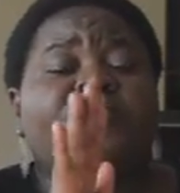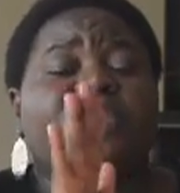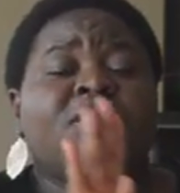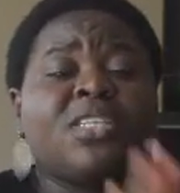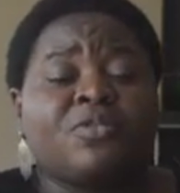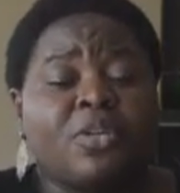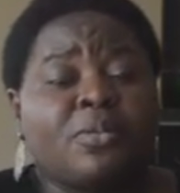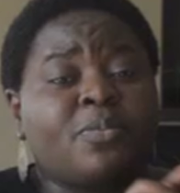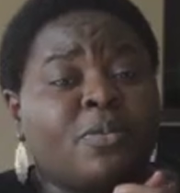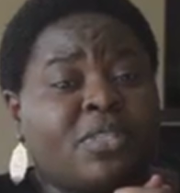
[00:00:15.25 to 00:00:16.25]
The Dave
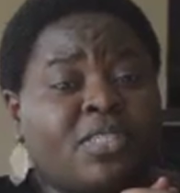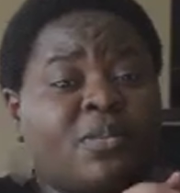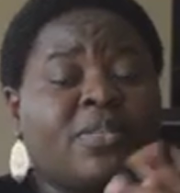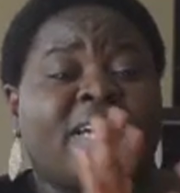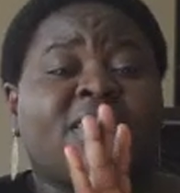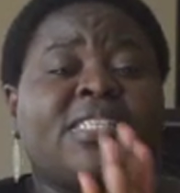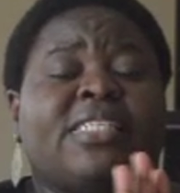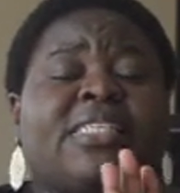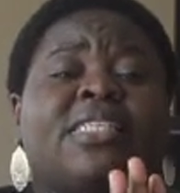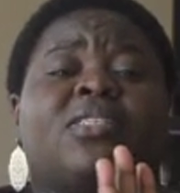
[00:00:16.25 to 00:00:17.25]
Ramsey baby steps are actually
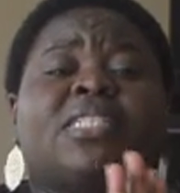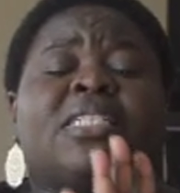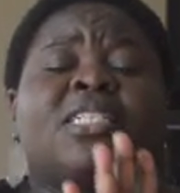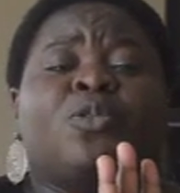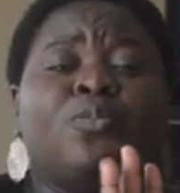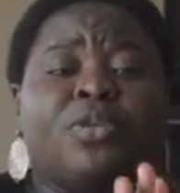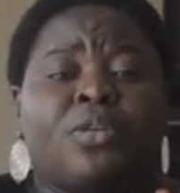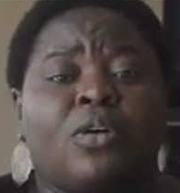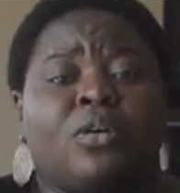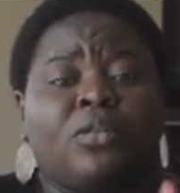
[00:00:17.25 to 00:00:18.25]
detailed in his
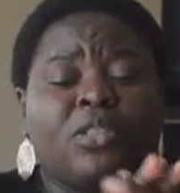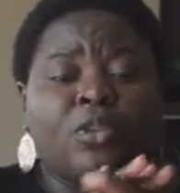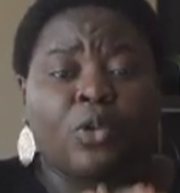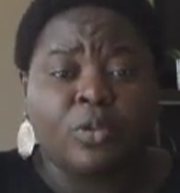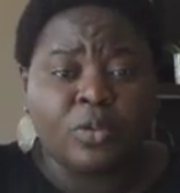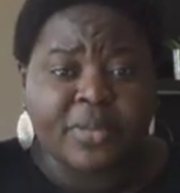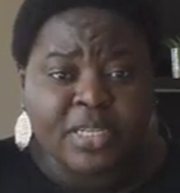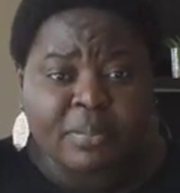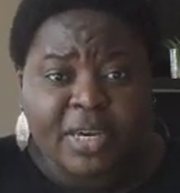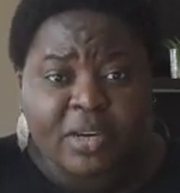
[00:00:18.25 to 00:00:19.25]
book called The Total
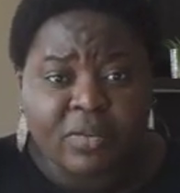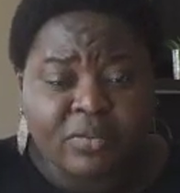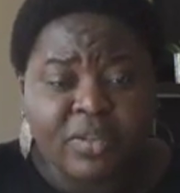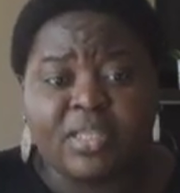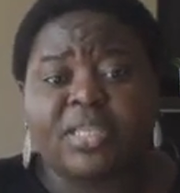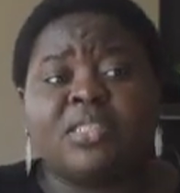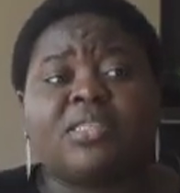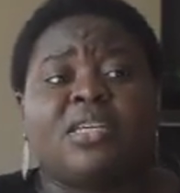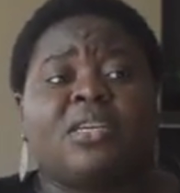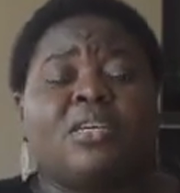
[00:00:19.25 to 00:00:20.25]
Money Makeover. That
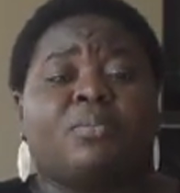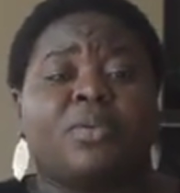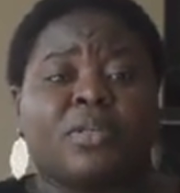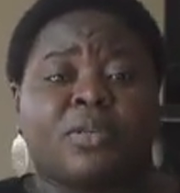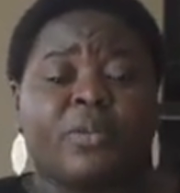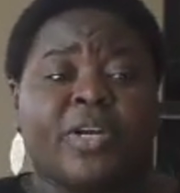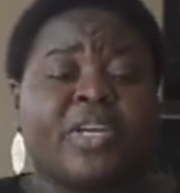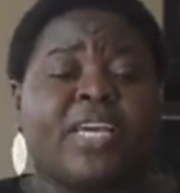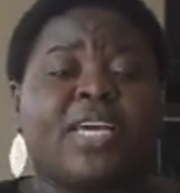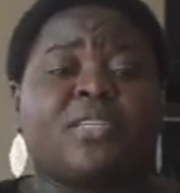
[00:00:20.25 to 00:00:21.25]
is a book where
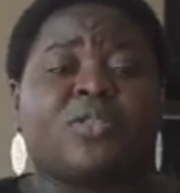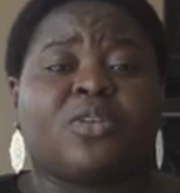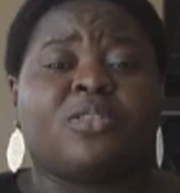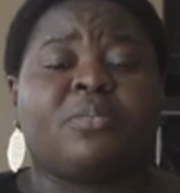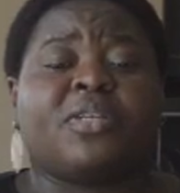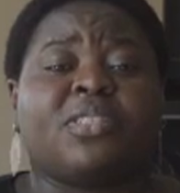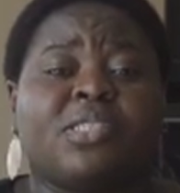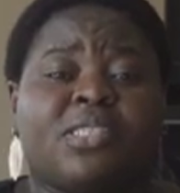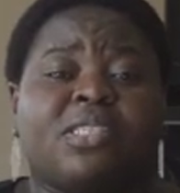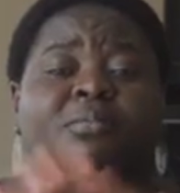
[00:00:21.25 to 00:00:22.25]
he kind of talks about
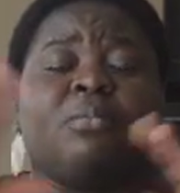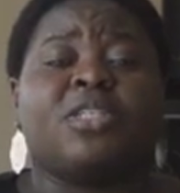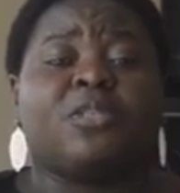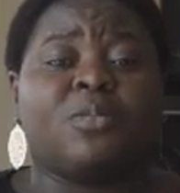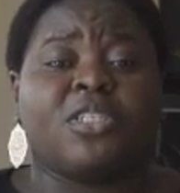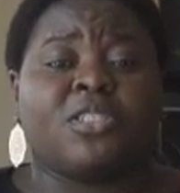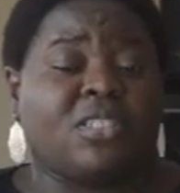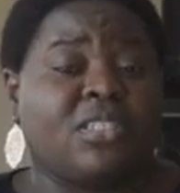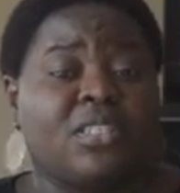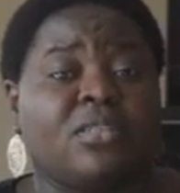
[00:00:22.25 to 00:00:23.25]
this in much
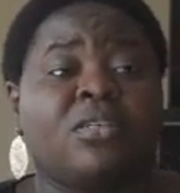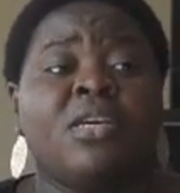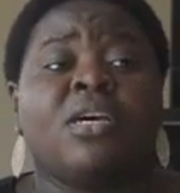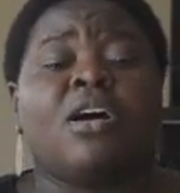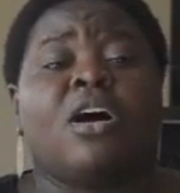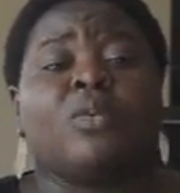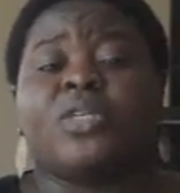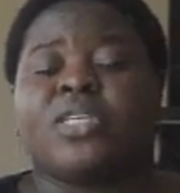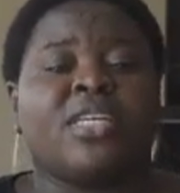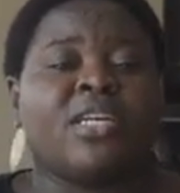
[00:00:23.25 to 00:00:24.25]
detail.
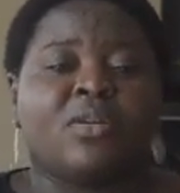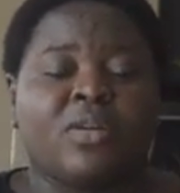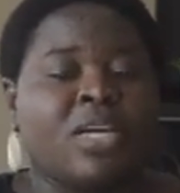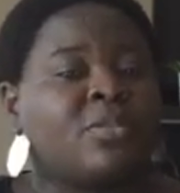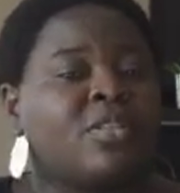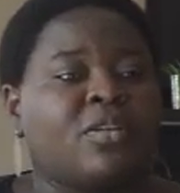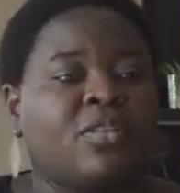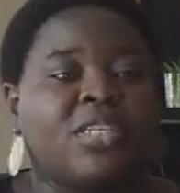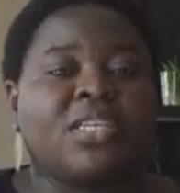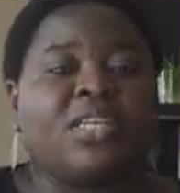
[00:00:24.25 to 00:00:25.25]
You can get it on
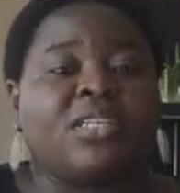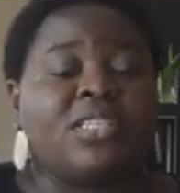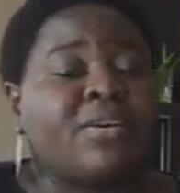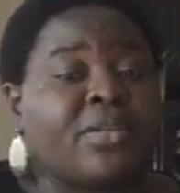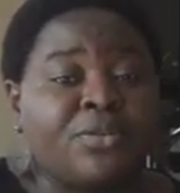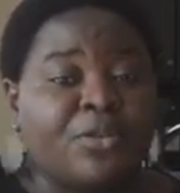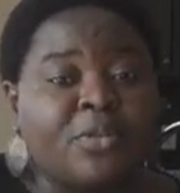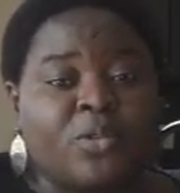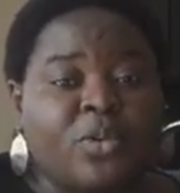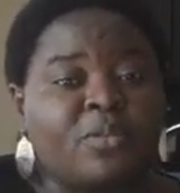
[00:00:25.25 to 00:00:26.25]
Amazon, you can get it directly from
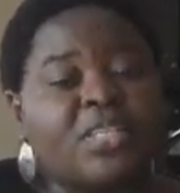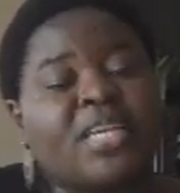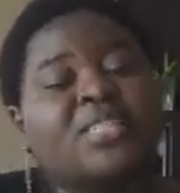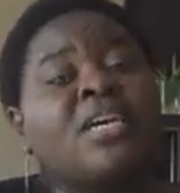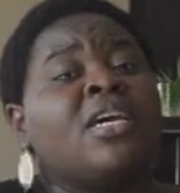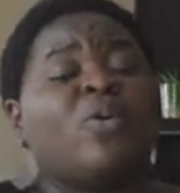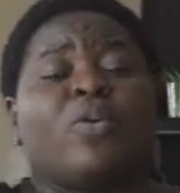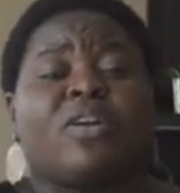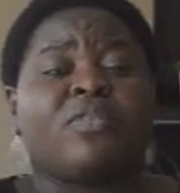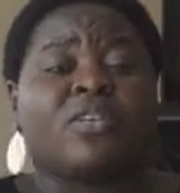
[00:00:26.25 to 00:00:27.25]
his website,
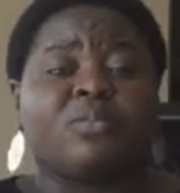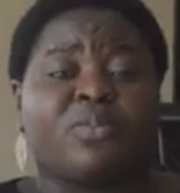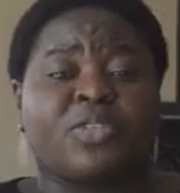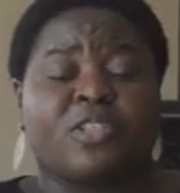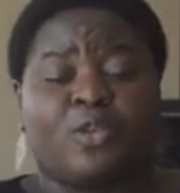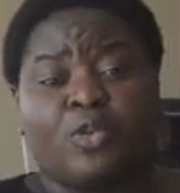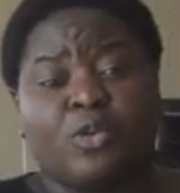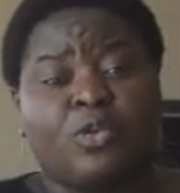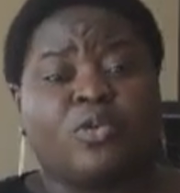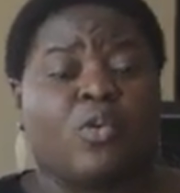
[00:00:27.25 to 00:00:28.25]
wherever good books are
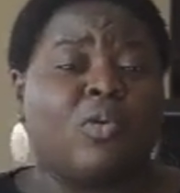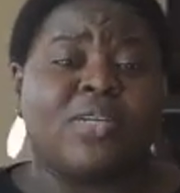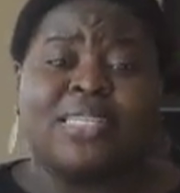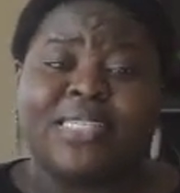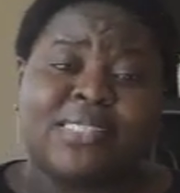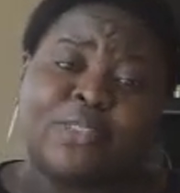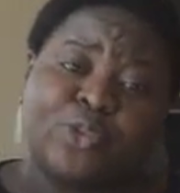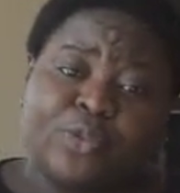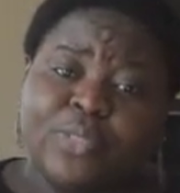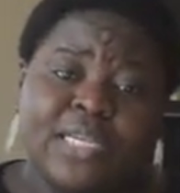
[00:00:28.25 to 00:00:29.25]
sold or listened
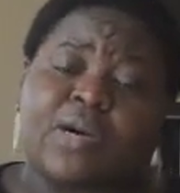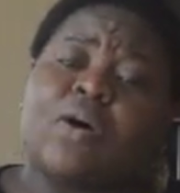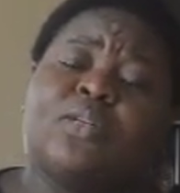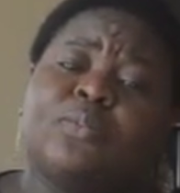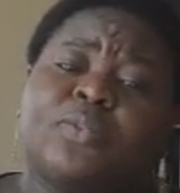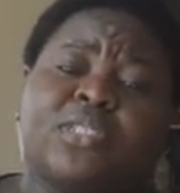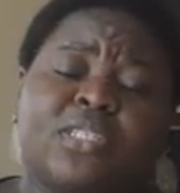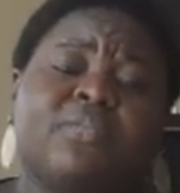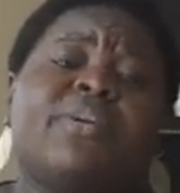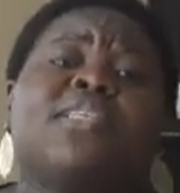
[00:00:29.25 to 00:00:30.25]
to, like Audible
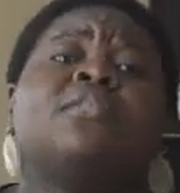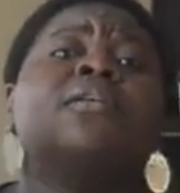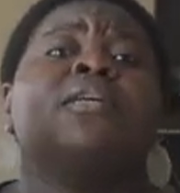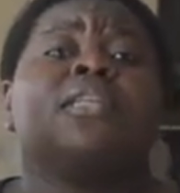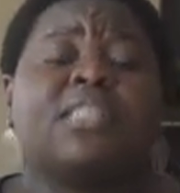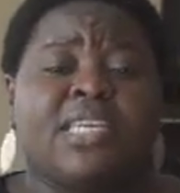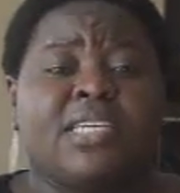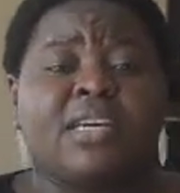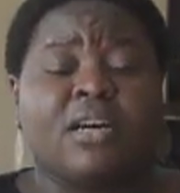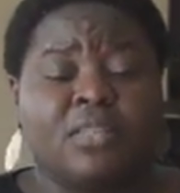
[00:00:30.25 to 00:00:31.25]
and the rest.
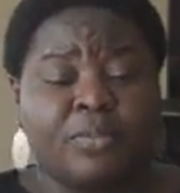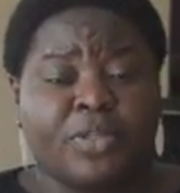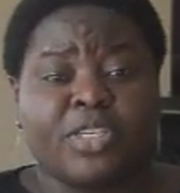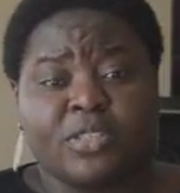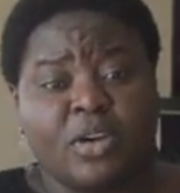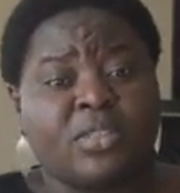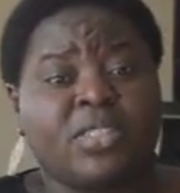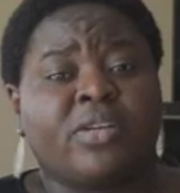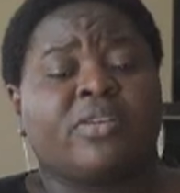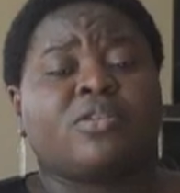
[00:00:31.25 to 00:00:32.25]
The book is
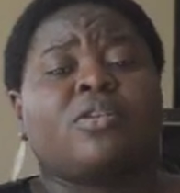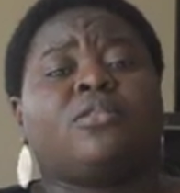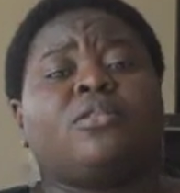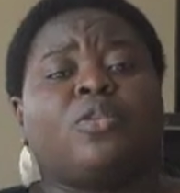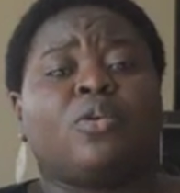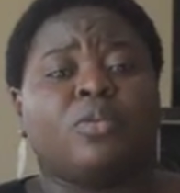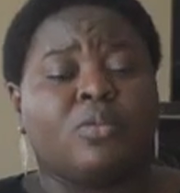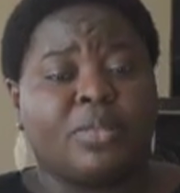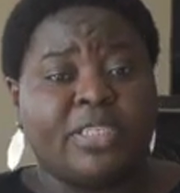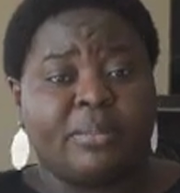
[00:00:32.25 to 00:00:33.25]
on there. It's called The
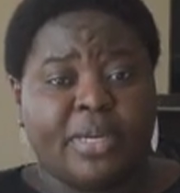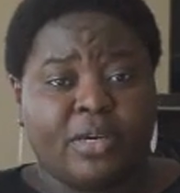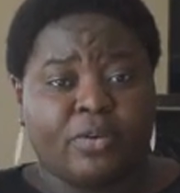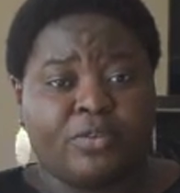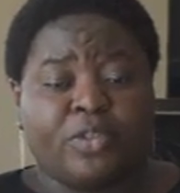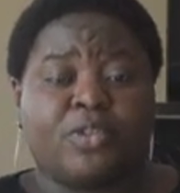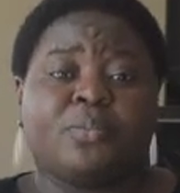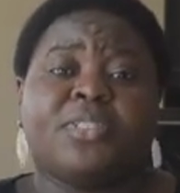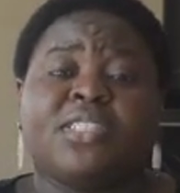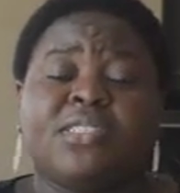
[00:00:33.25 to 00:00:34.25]
Total Money Makeover.
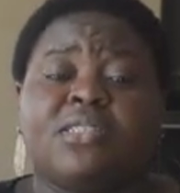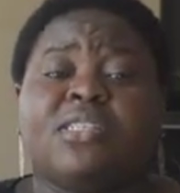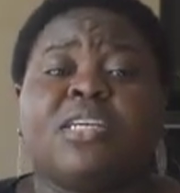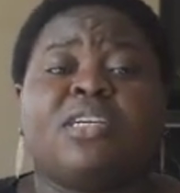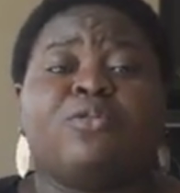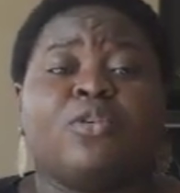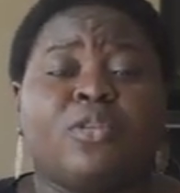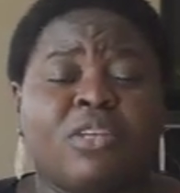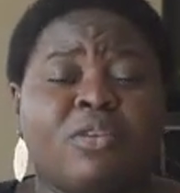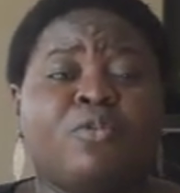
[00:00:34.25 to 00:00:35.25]
So please if you're
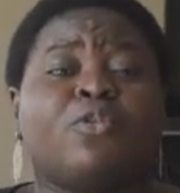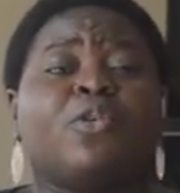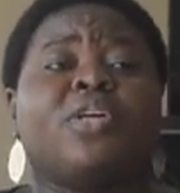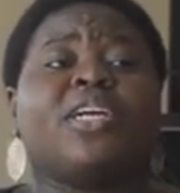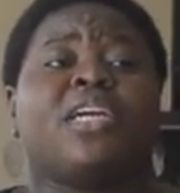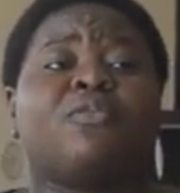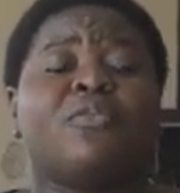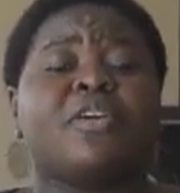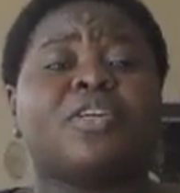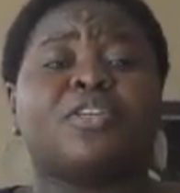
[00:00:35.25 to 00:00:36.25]
looking for a
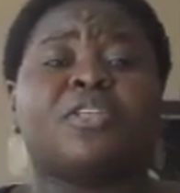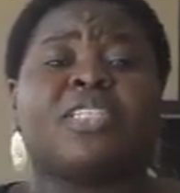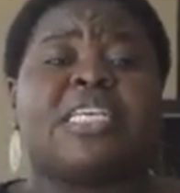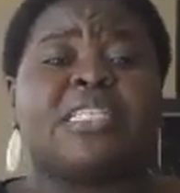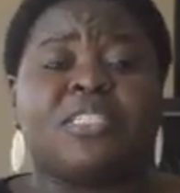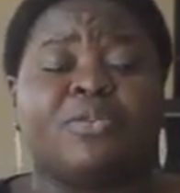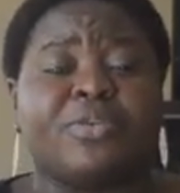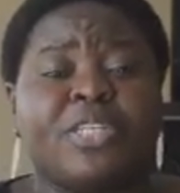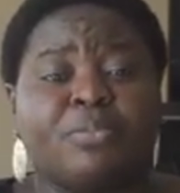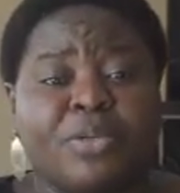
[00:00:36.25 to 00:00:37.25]
very good, easy to
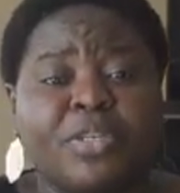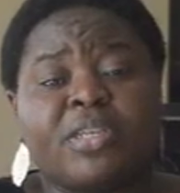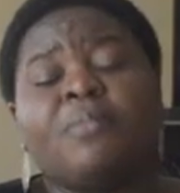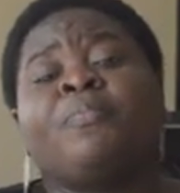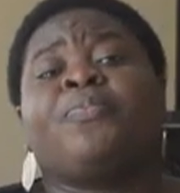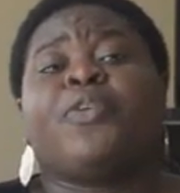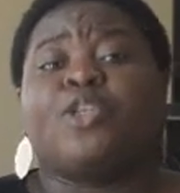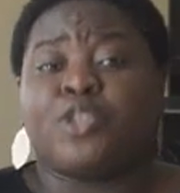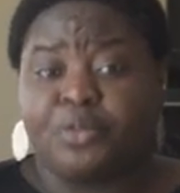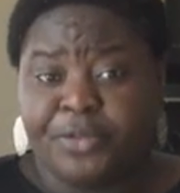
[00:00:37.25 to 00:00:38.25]
read book,
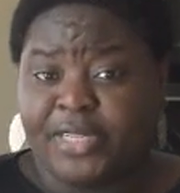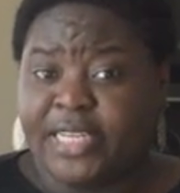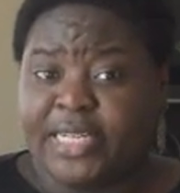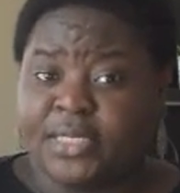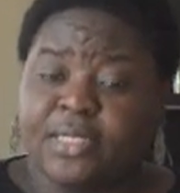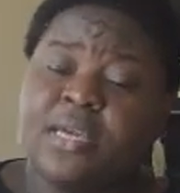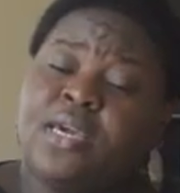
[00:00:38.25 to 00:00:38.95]
you should read that.